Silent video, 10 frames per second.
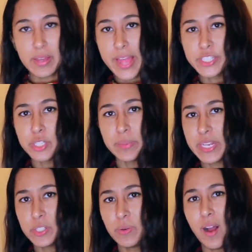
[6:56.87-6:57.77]
engine
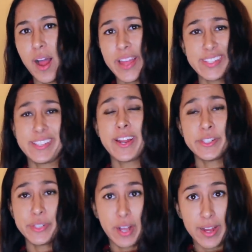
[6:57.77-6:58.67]
being too hot. It's not
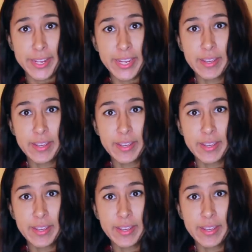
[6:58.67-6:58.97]
a Ducati.